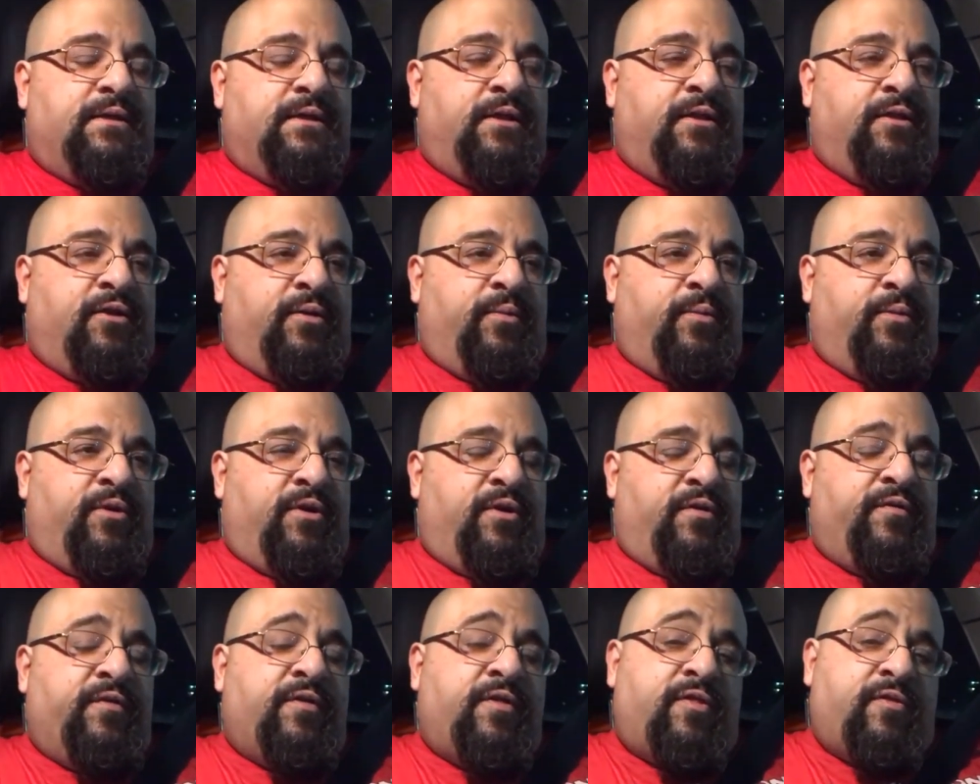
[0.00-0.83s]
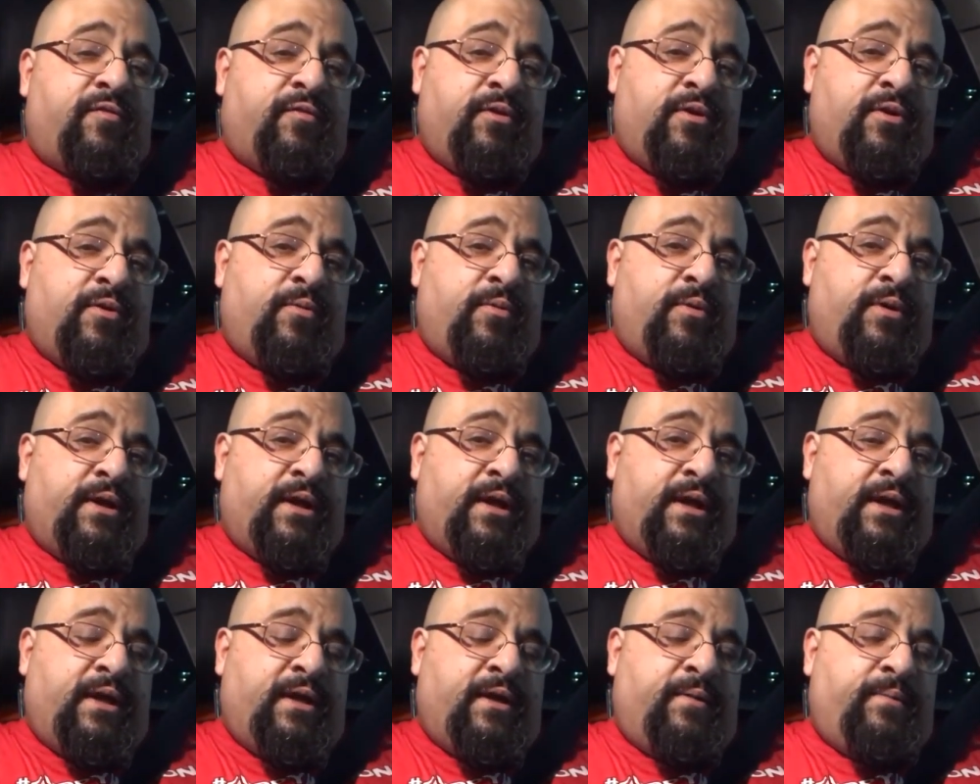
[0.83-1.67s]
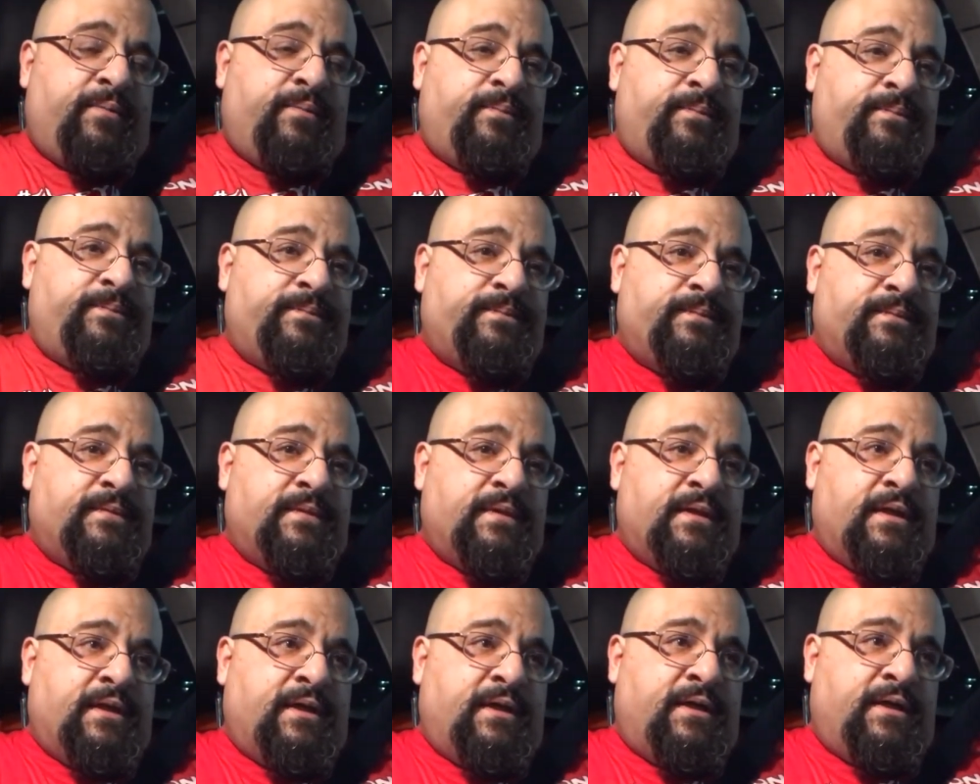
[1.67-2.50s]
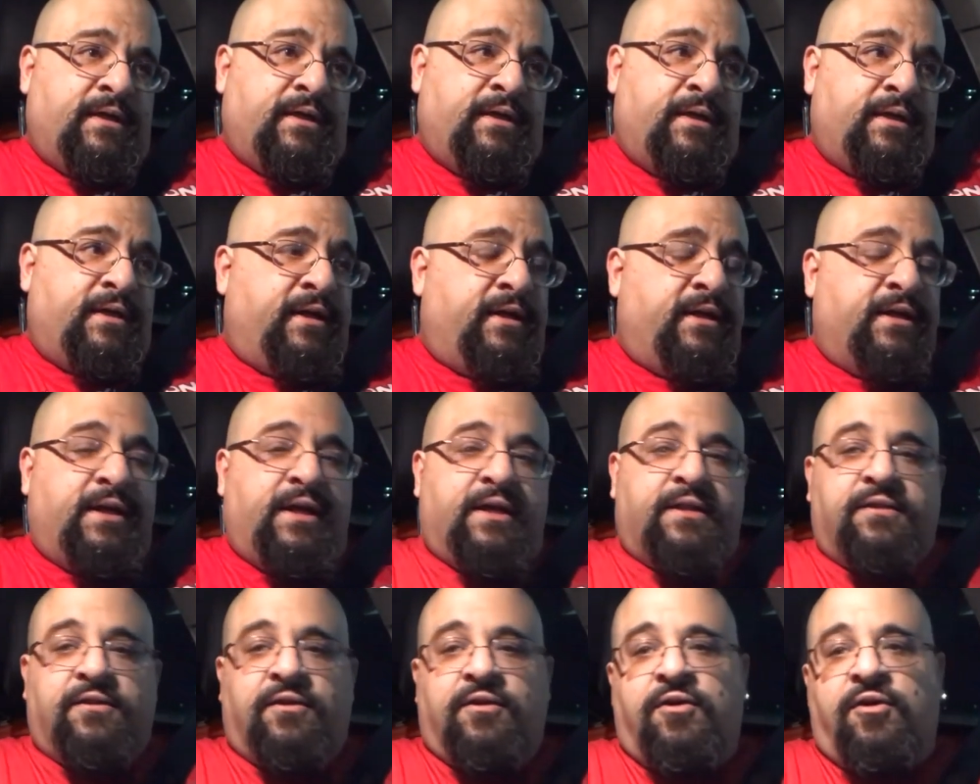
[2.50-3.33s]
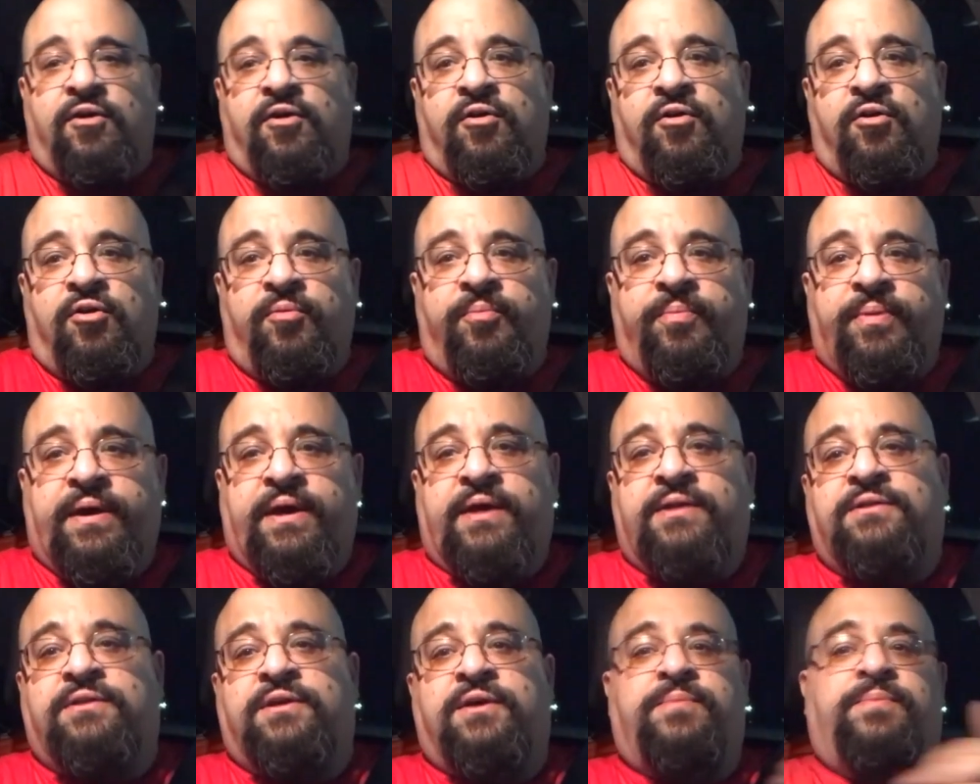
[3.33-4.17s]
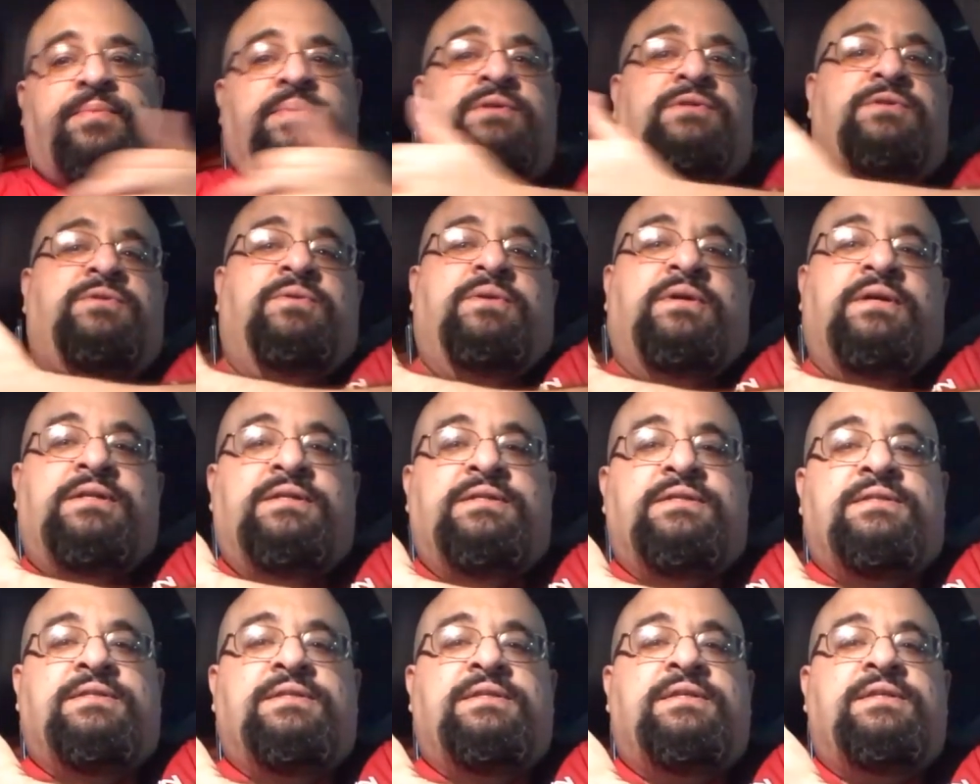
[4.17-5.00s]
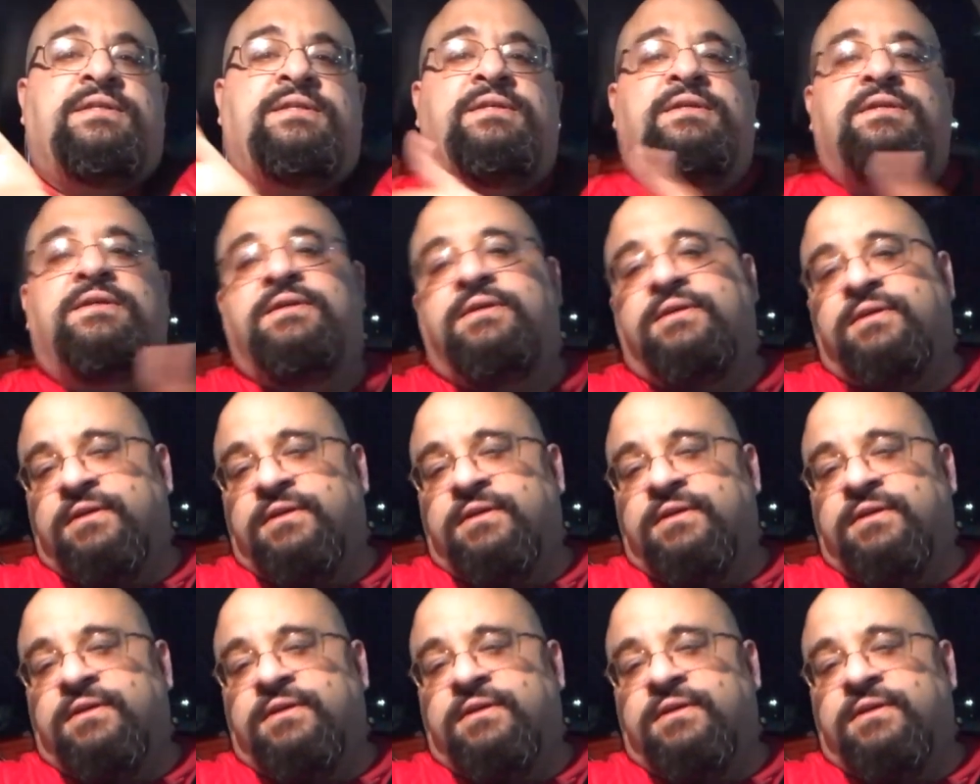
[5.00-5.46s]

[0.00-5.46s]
The alarm went off at 3.01 a.m. Uh, I got the car all packed up, as you can see.